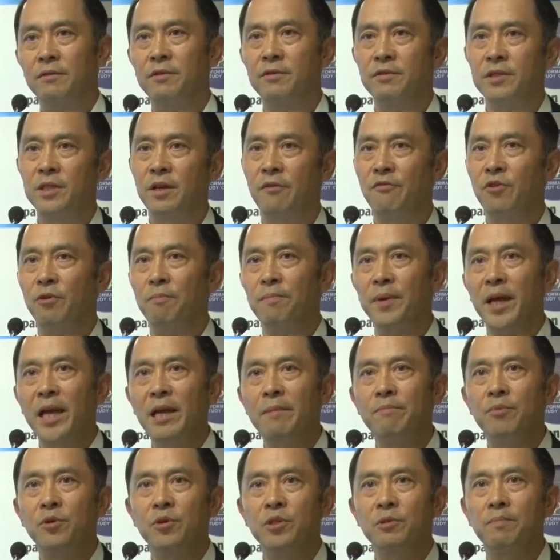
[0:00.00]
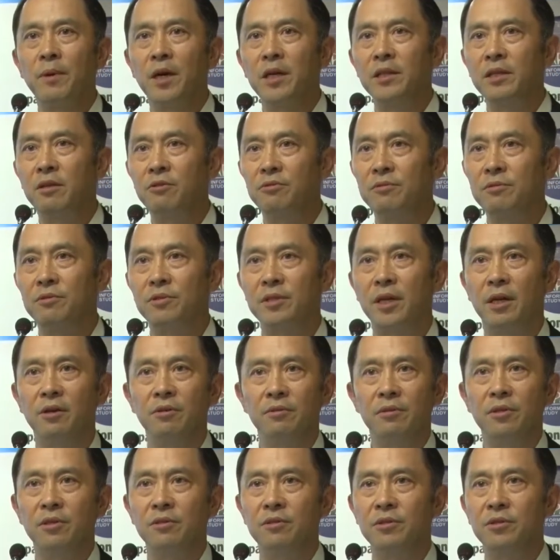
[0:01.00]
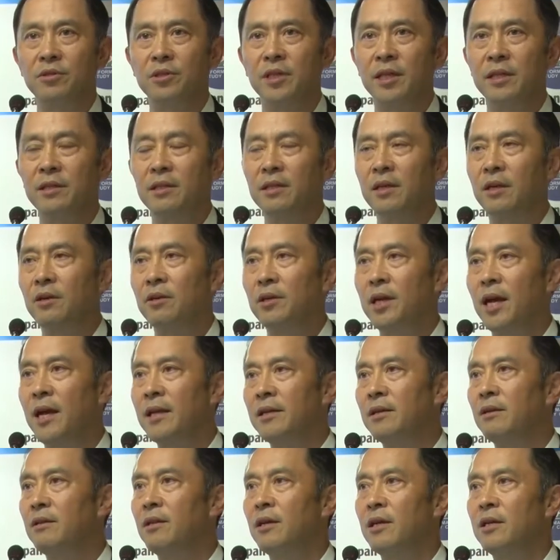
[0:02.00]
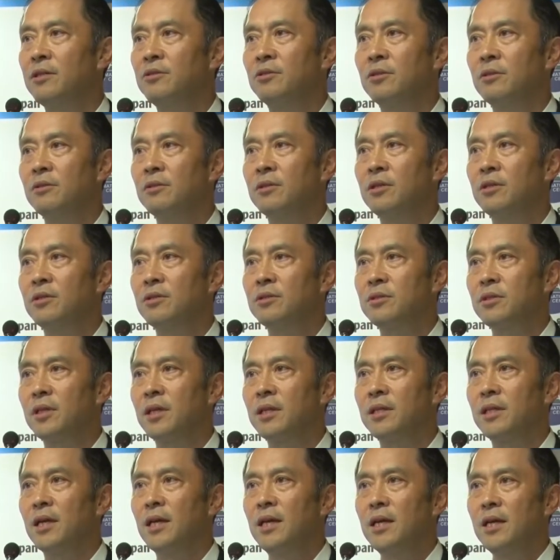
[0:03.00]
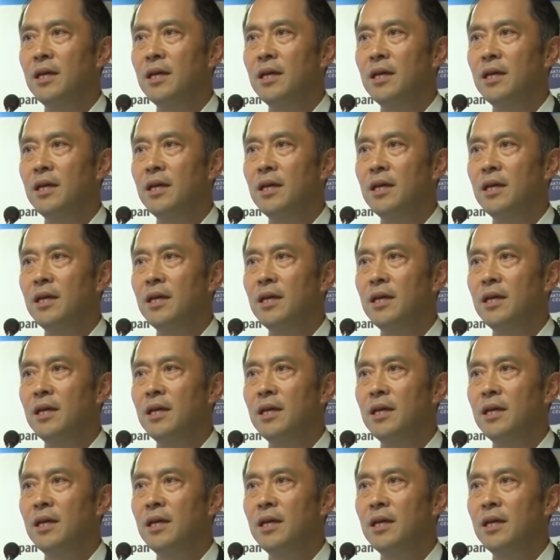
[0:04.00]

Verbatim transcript: uh, several papers by the consultants and they're analyzing this and